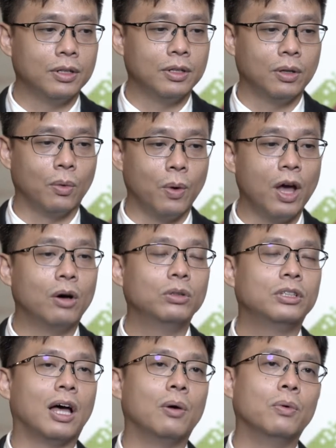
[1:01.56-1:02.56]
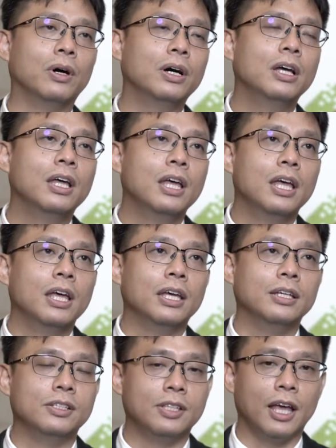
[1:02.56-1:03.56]
Weld Tower
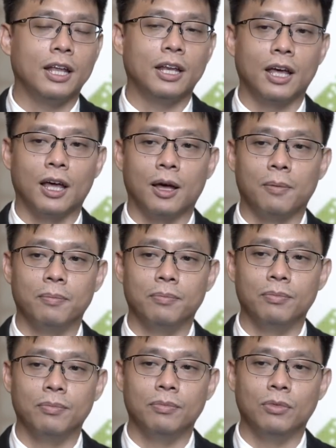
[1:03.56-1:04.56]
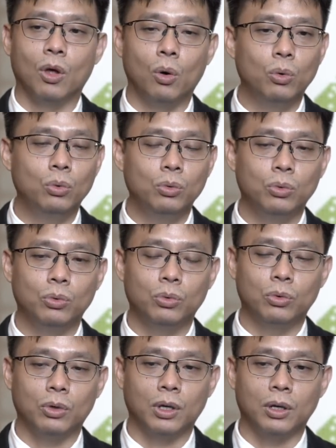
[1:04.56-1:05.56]
is that no
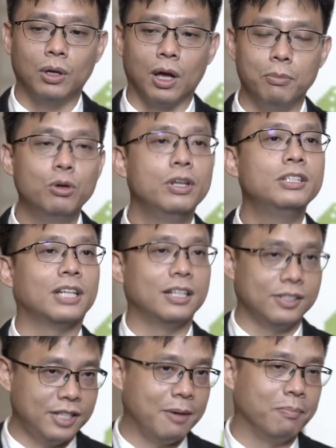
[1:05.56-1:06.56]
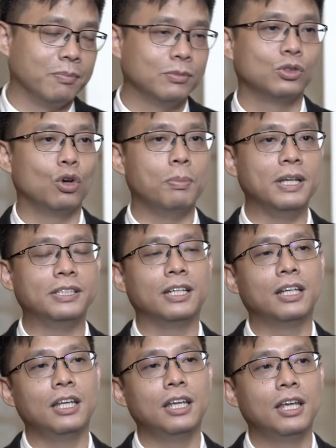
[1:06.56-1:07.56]
buildings are the same. So
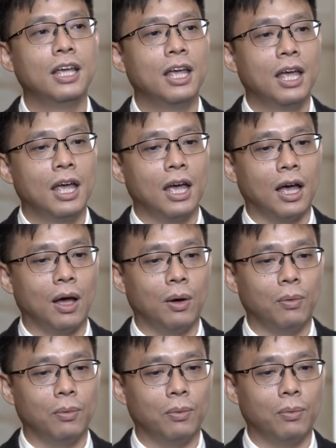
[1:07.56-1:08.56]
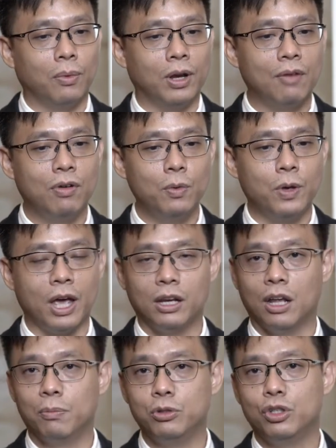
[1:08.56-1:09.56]
basically, whenever we had
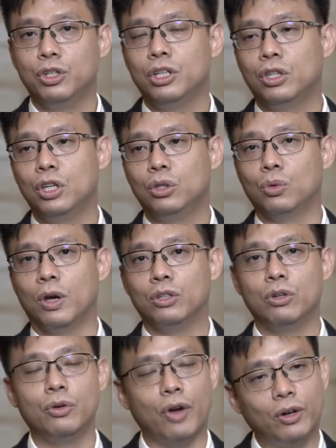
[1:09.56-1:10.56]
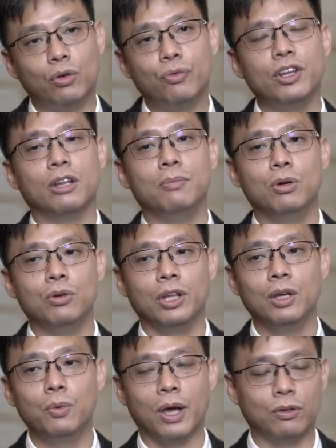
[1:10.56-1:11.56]
the opportunity to actually retrofit the
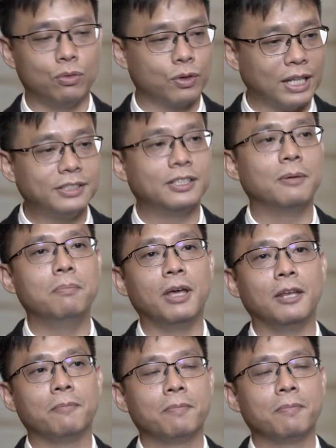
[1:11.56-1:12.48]
building, we had to custom make